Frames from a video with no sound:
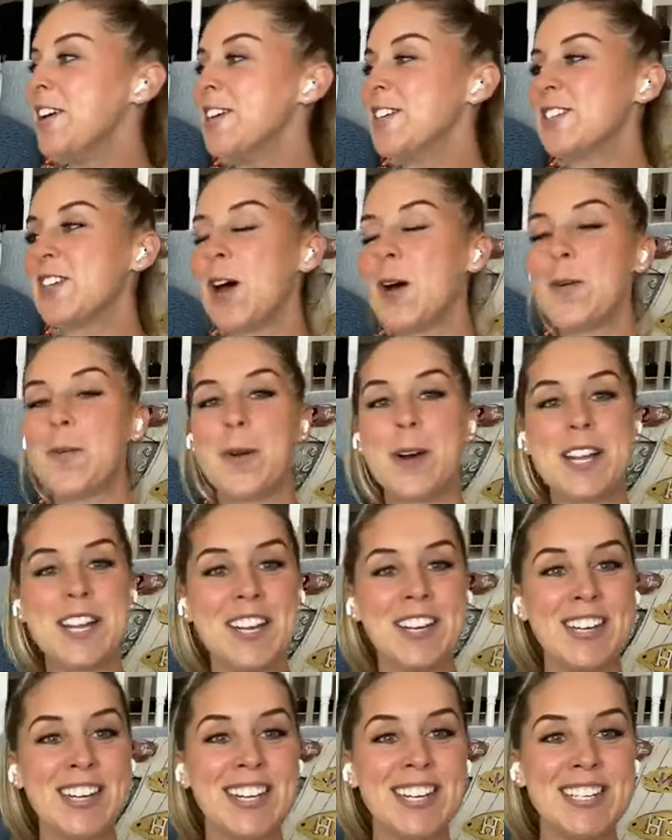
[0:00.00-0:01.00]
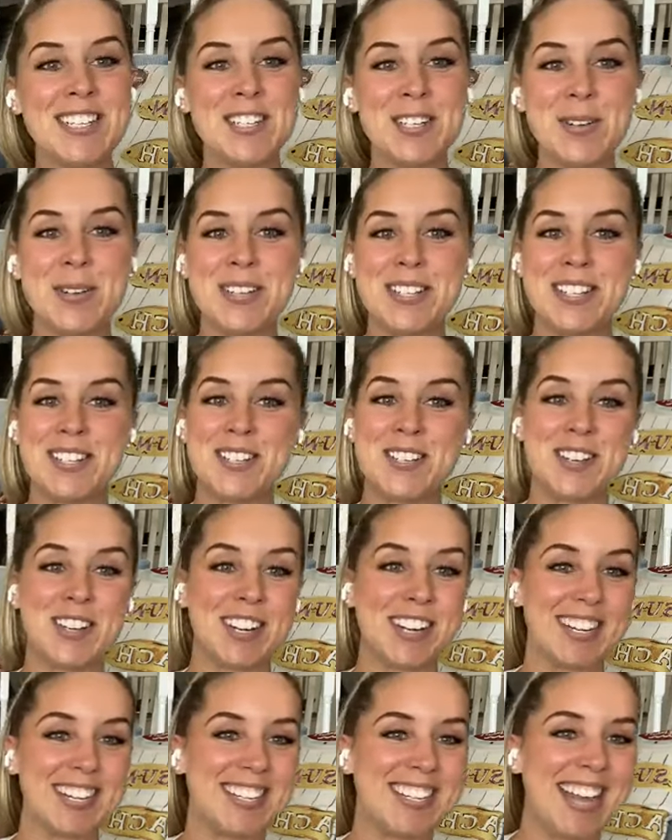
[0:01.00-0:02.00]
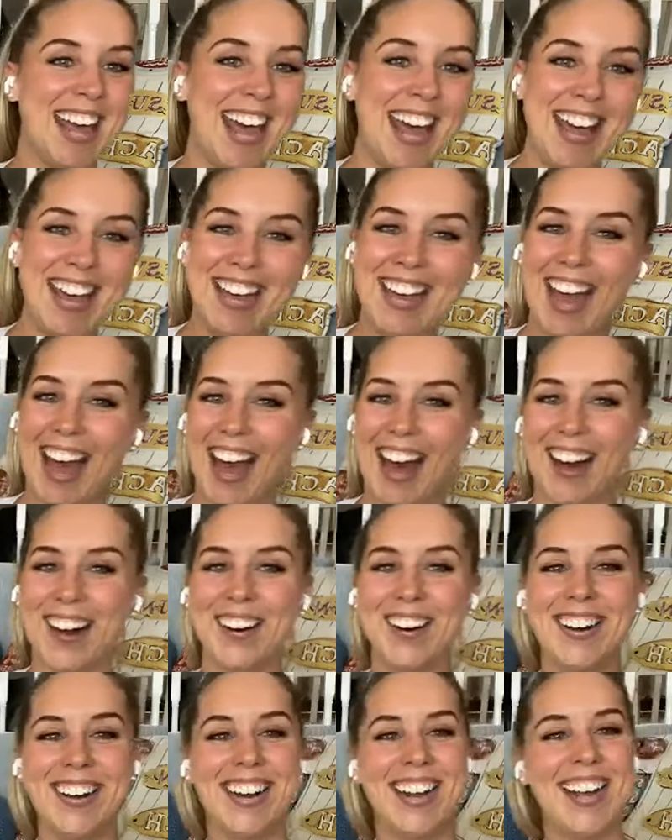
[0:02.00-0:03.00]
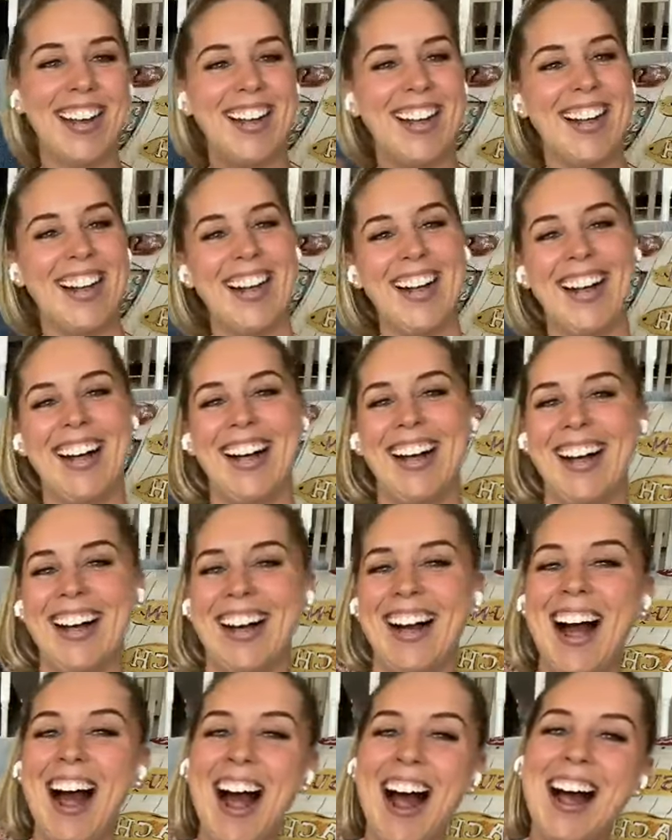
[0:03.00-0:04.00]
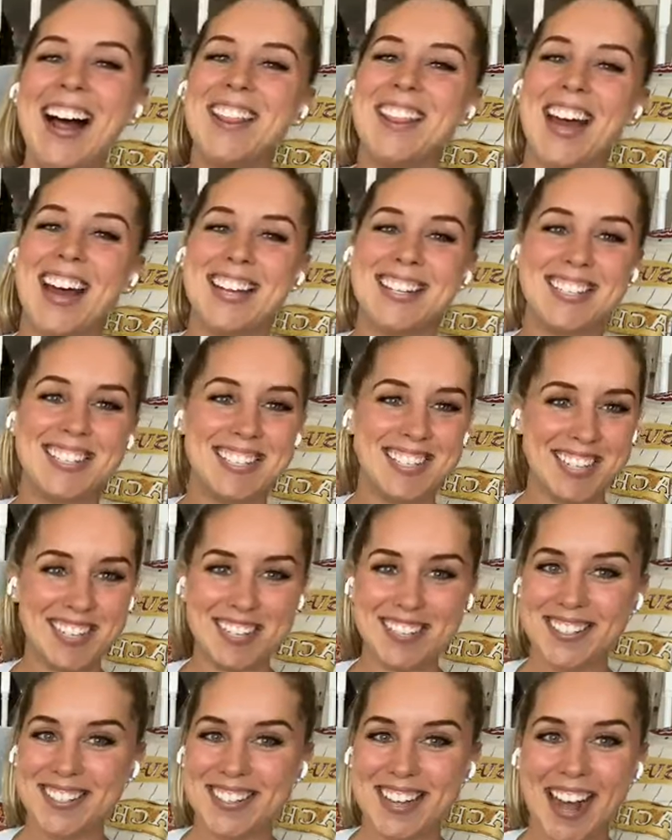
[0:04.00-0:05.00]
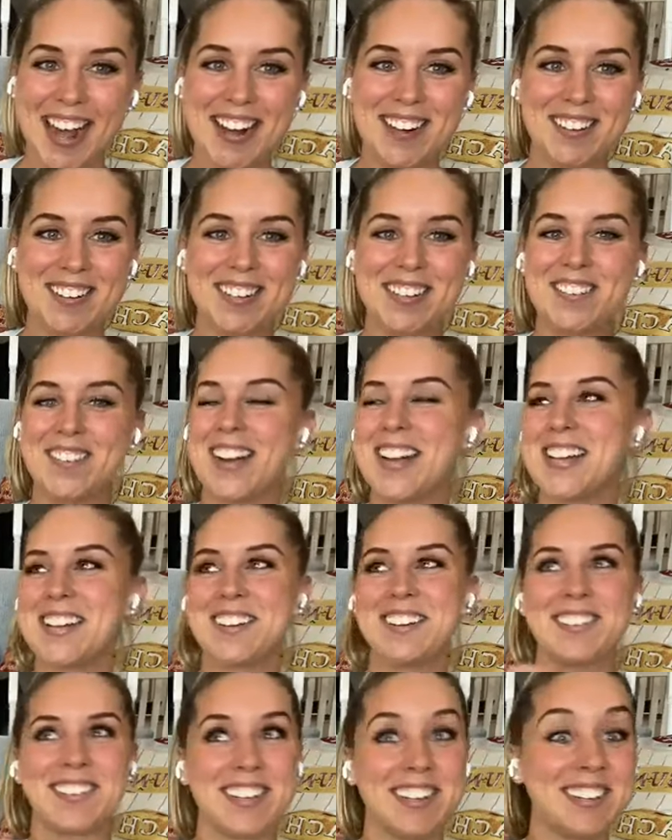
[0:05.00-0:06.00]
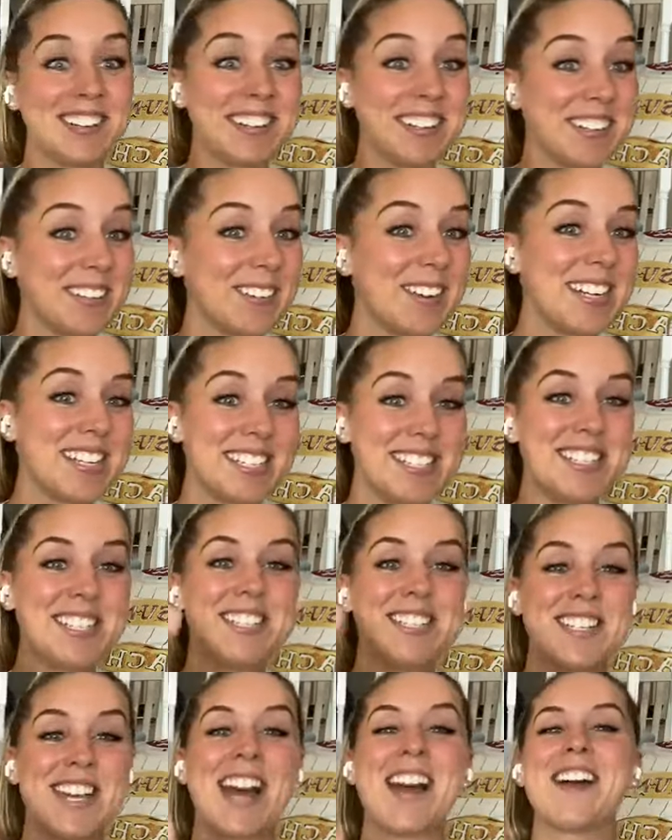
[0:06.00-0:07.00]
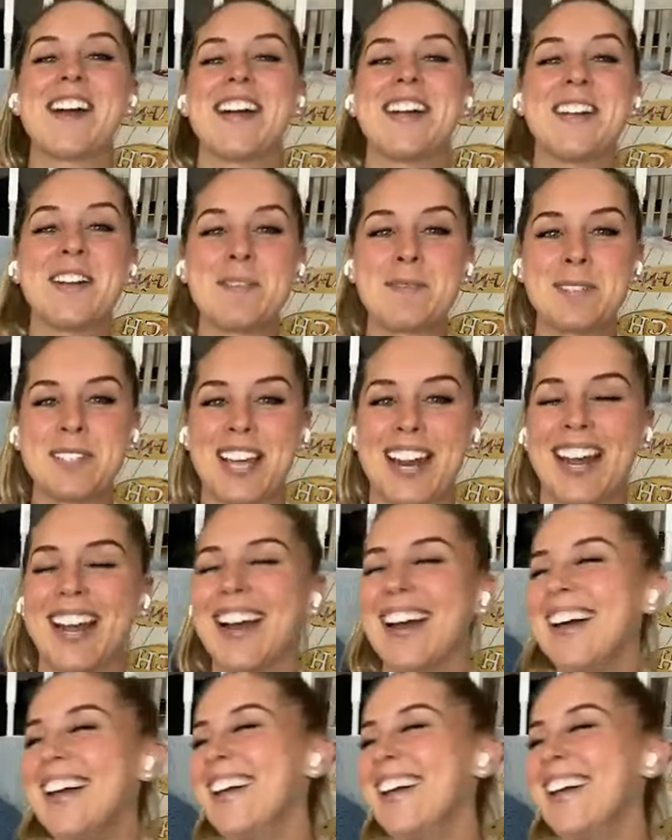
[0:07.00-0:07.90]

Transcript: So what you're going to do is you're going to take out that Dear Diary, right? You're literally going to write Dear Diary. No, I'm just kidding.